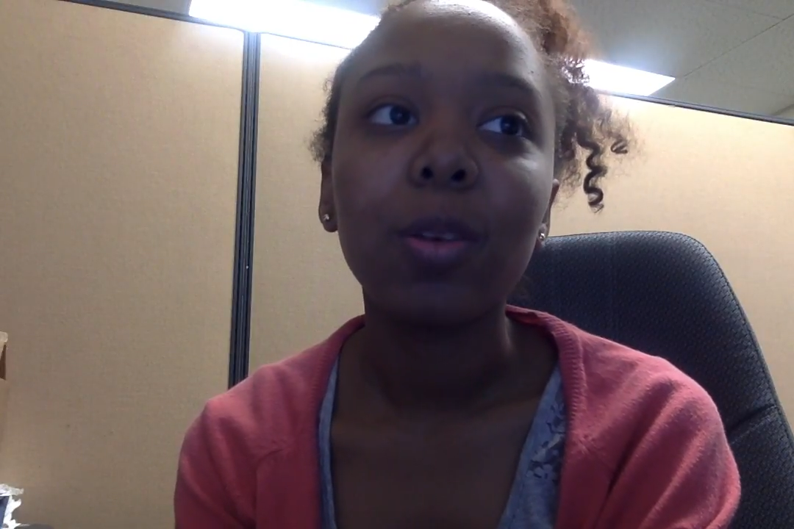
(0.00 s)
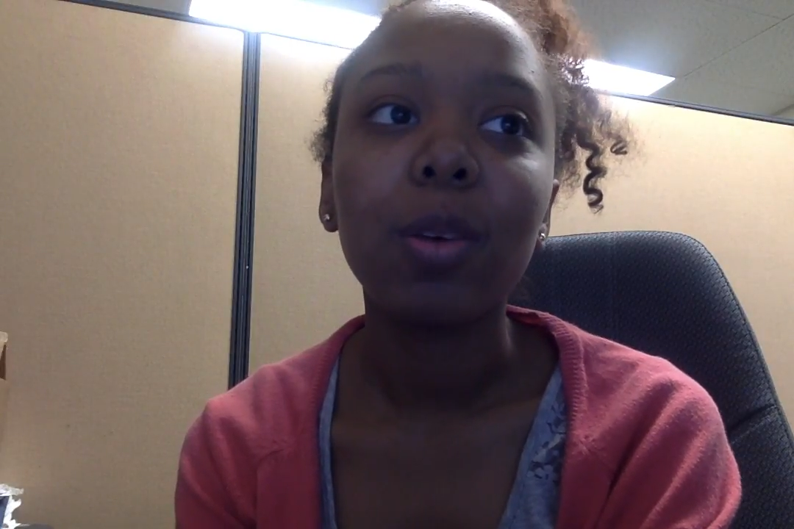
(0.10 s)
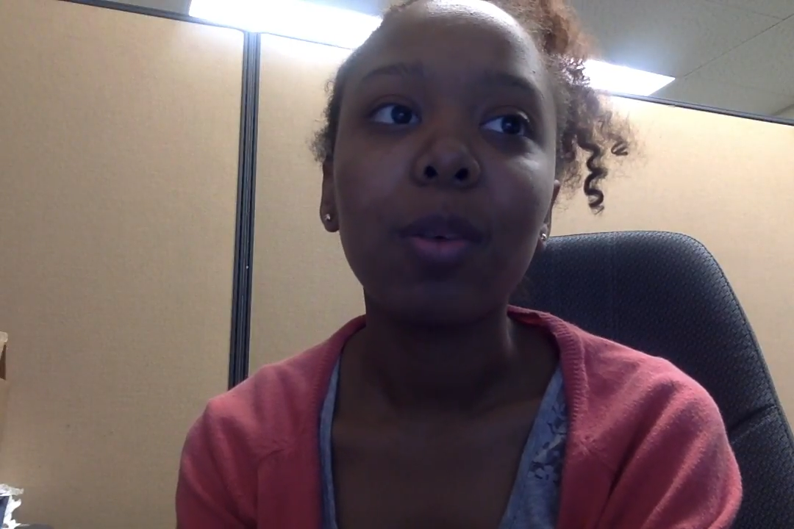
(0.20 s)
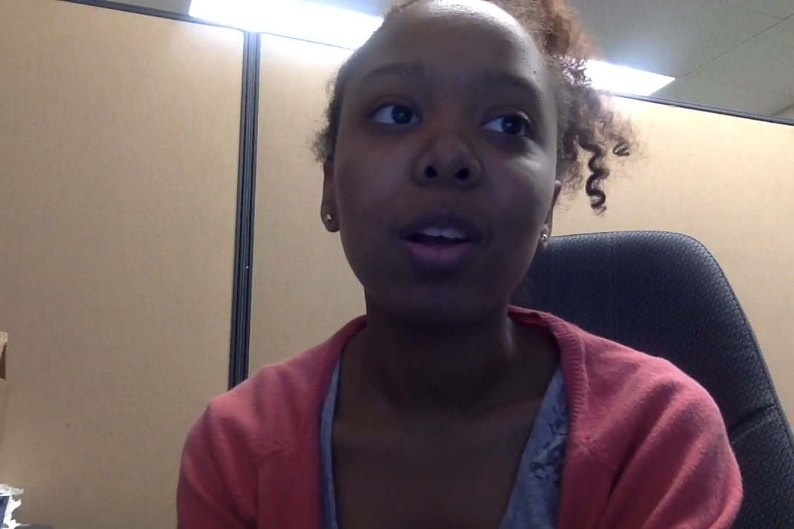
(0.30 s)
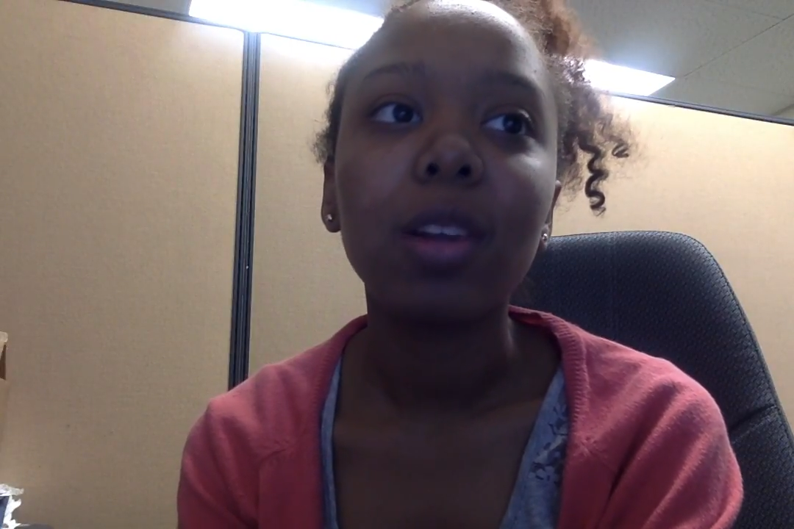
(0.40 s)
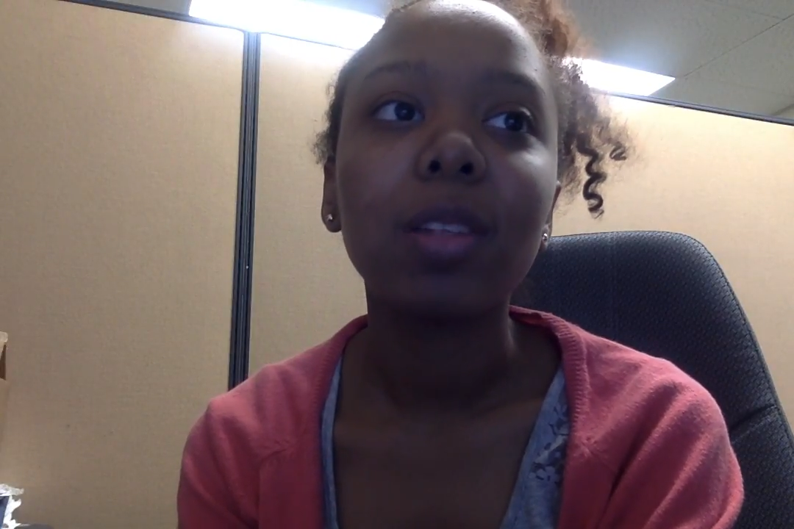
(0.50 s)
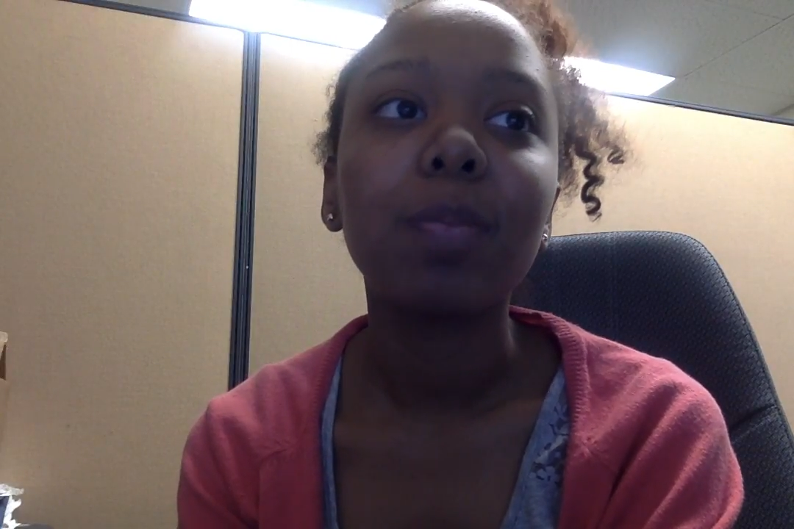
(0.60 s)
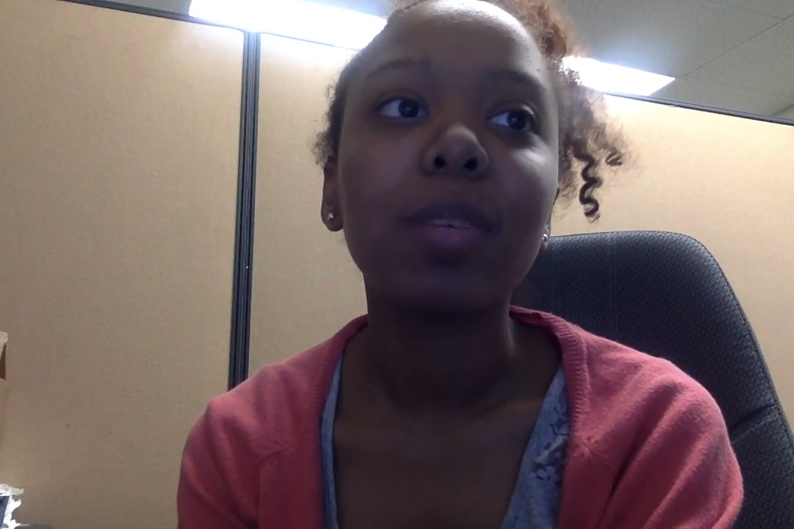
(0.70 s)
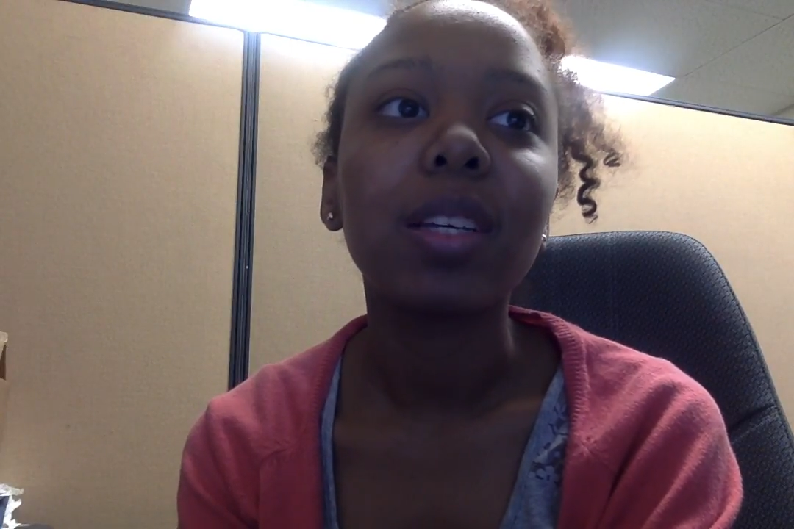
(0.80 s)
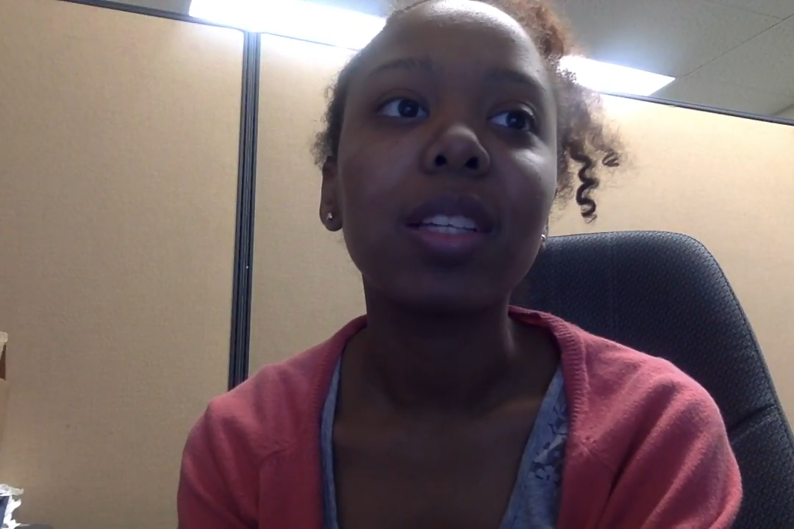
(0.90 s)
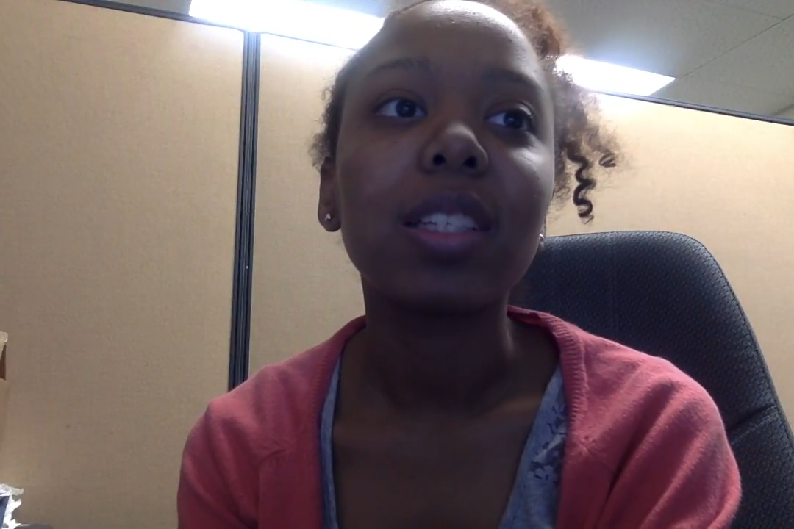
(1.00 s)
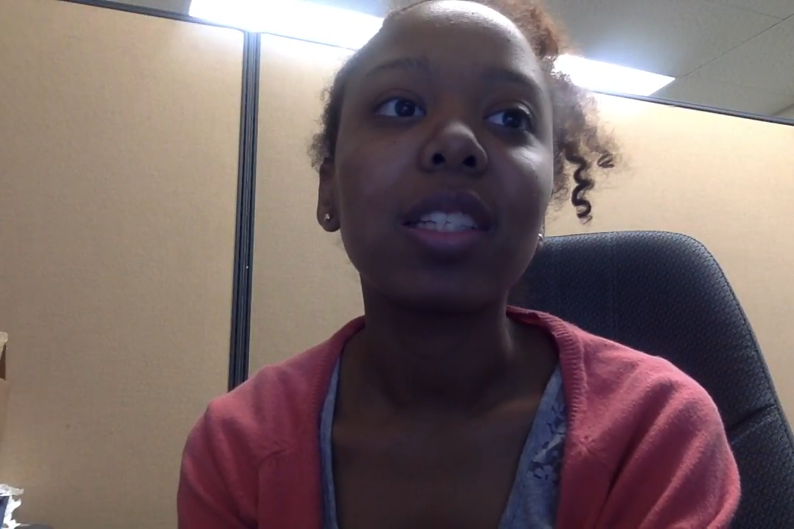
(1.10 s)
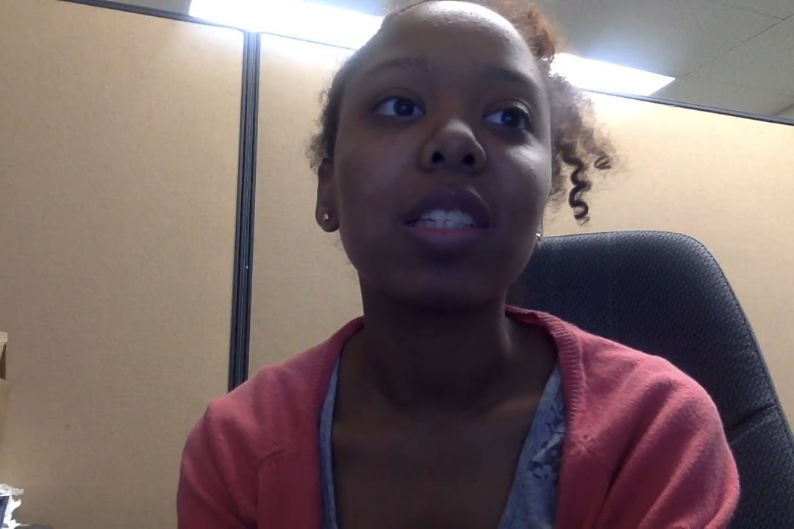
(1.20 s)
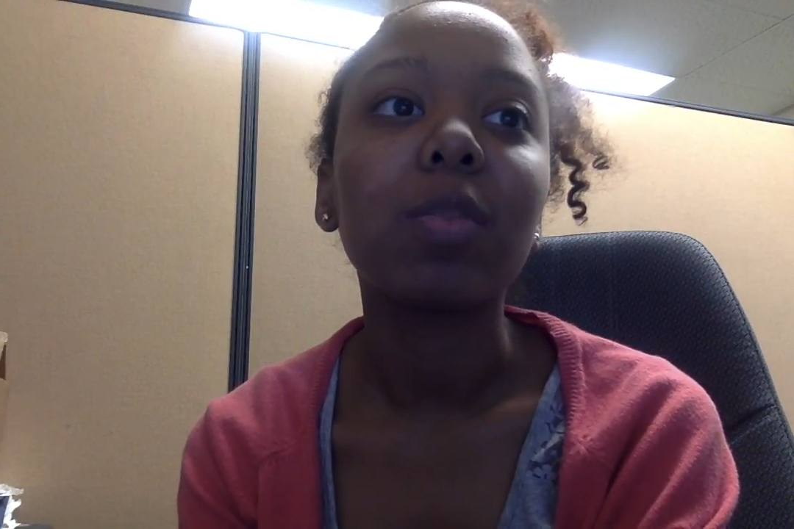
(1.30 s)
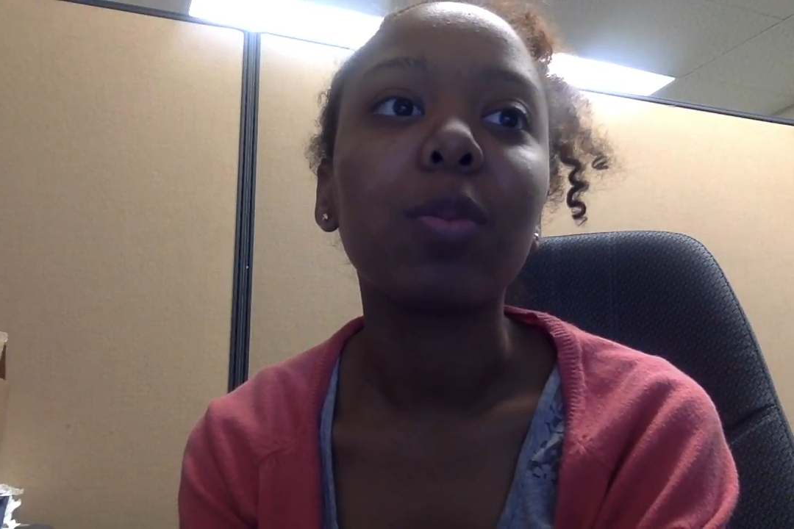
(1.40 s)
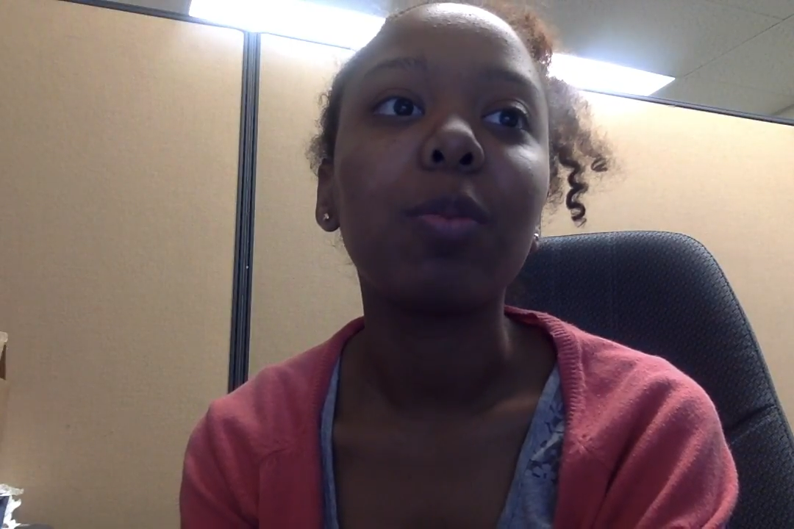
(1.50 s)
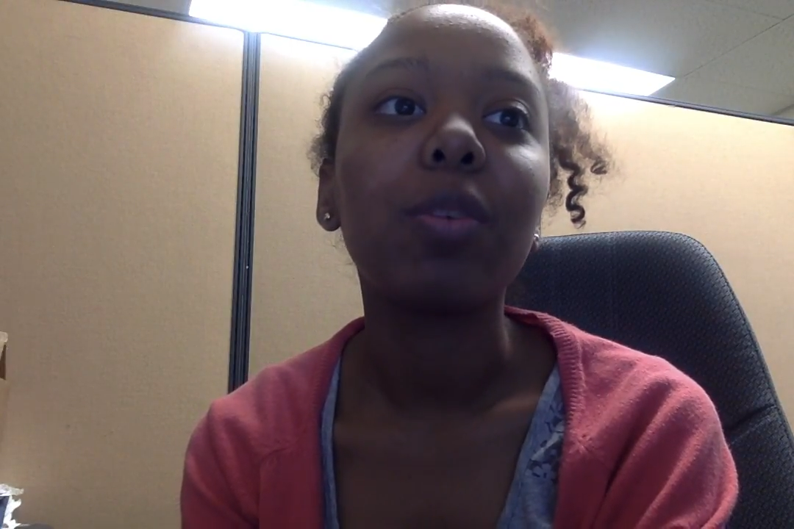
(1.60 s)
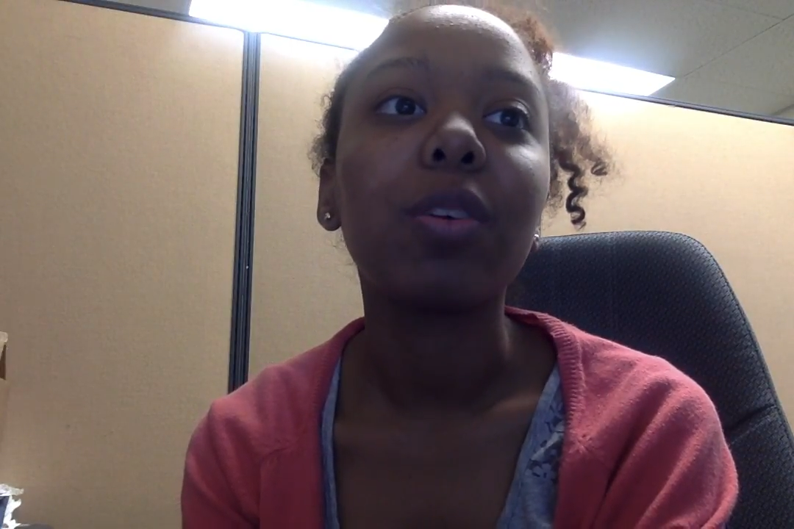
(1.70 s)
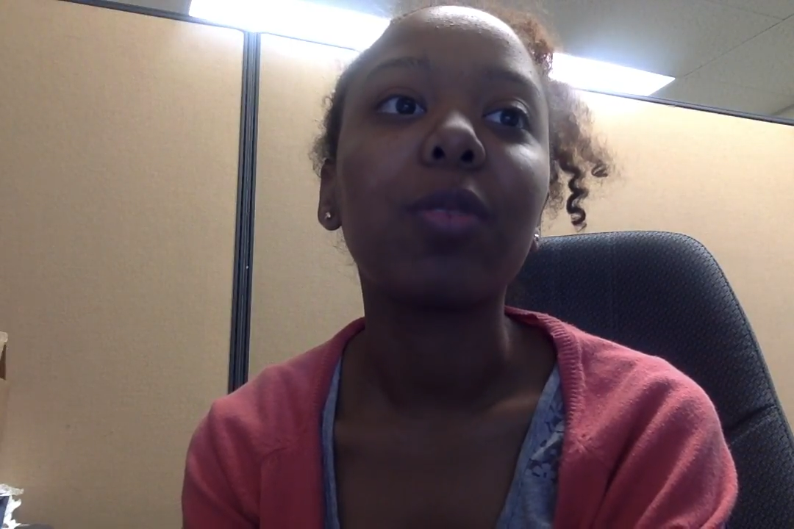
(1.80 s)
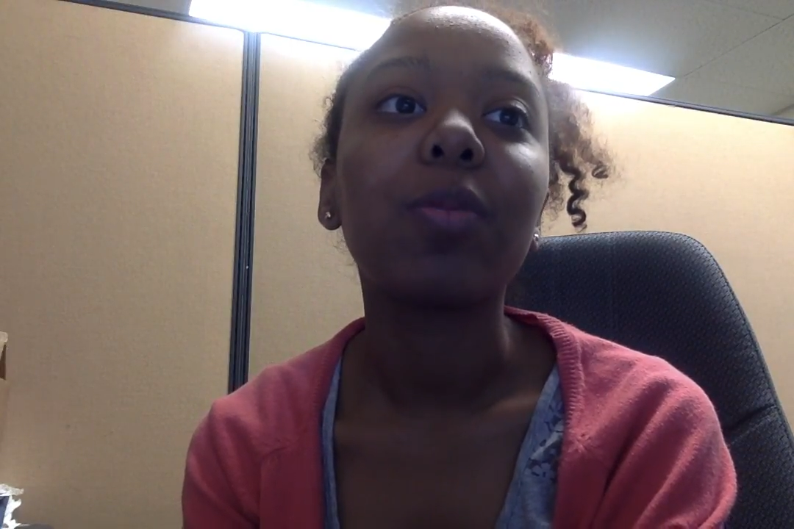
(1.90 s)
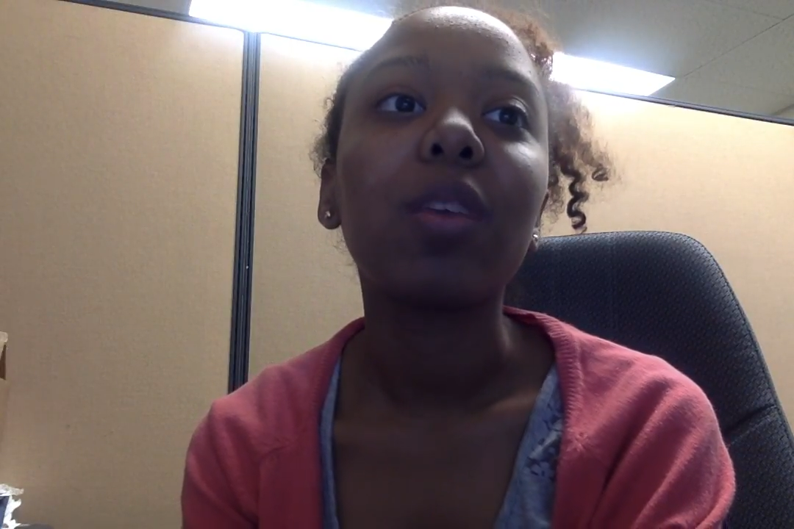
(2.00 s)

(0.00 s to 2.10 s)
in part because the systems we build